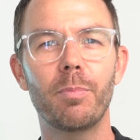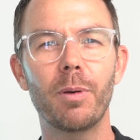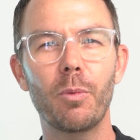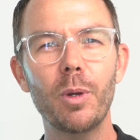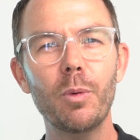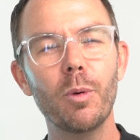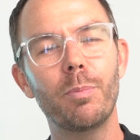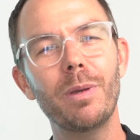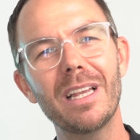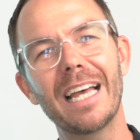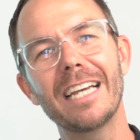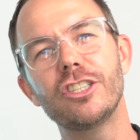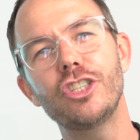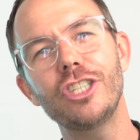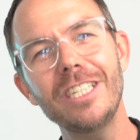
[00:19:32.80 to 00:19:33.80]
But we will be
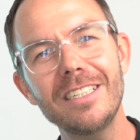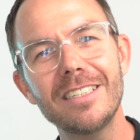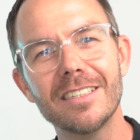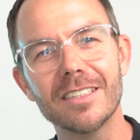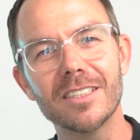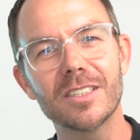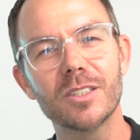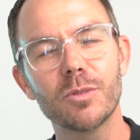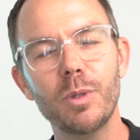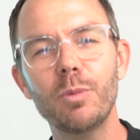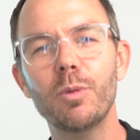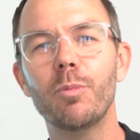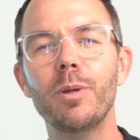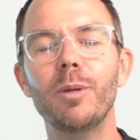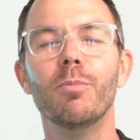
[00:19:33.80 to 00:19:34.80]
like Jesus. We
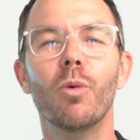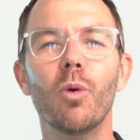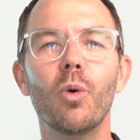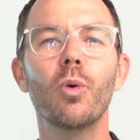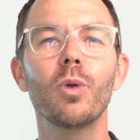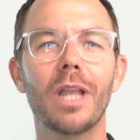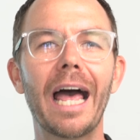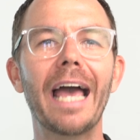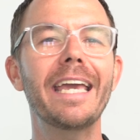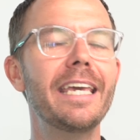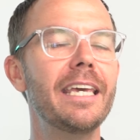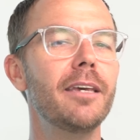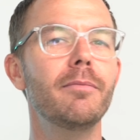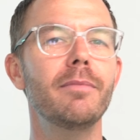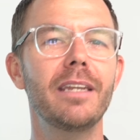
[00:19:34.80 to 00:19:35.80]
will be more like
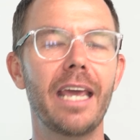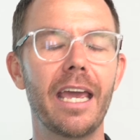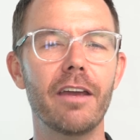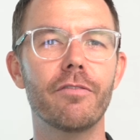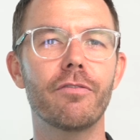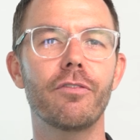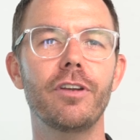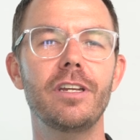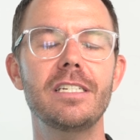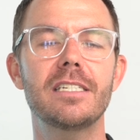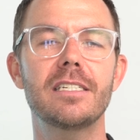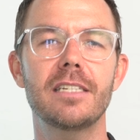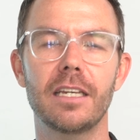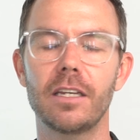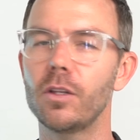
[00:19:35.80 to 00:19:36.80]
him in every
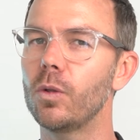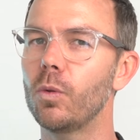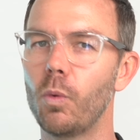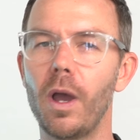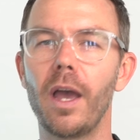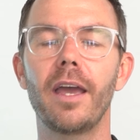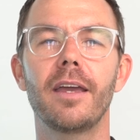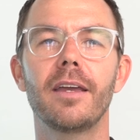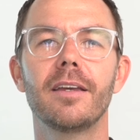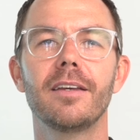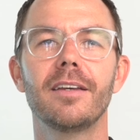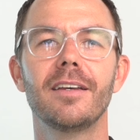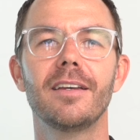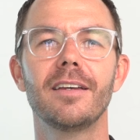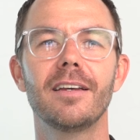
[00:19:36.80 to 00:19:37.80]
single way.
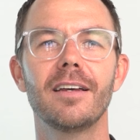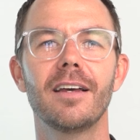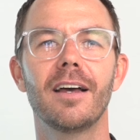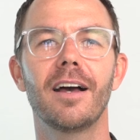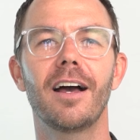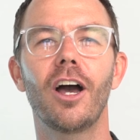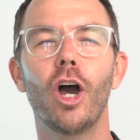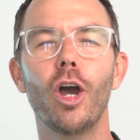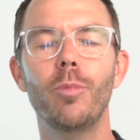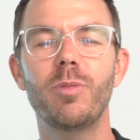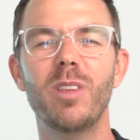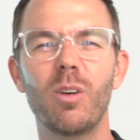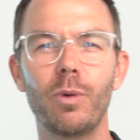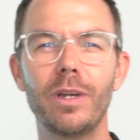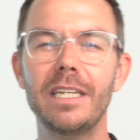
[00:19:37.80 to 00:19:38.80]
I hope
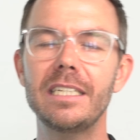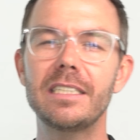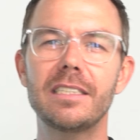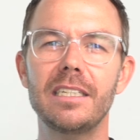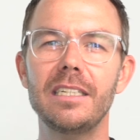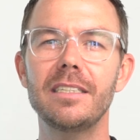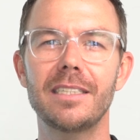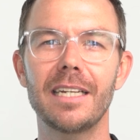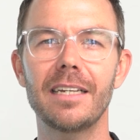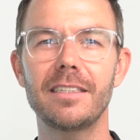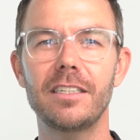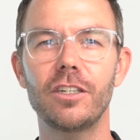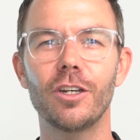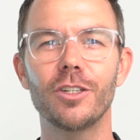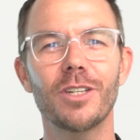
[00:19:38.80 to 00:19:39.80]
that when he sees
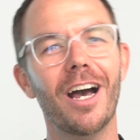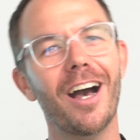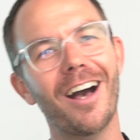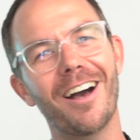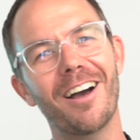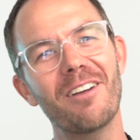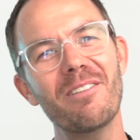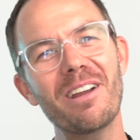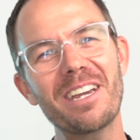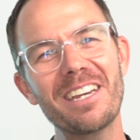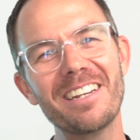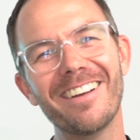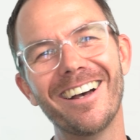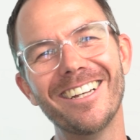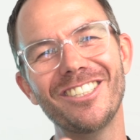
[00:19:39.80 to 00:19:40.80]
us, he goes, I
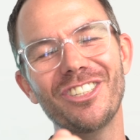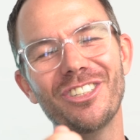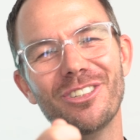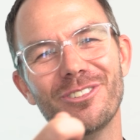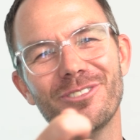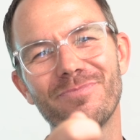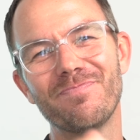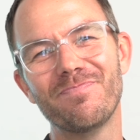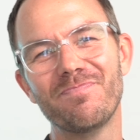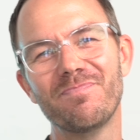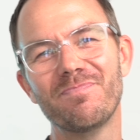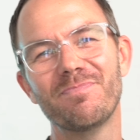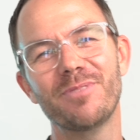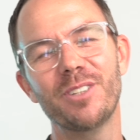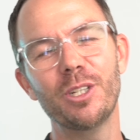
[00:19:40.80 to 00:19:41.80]
recognize you.
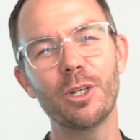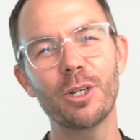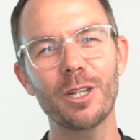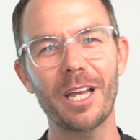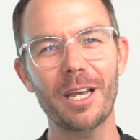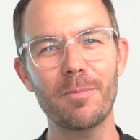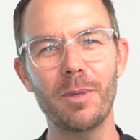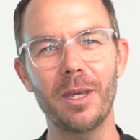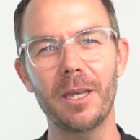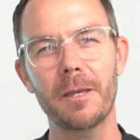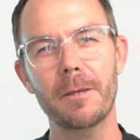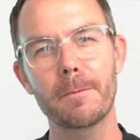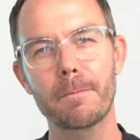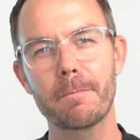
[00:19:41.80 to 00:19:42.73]
You look like me.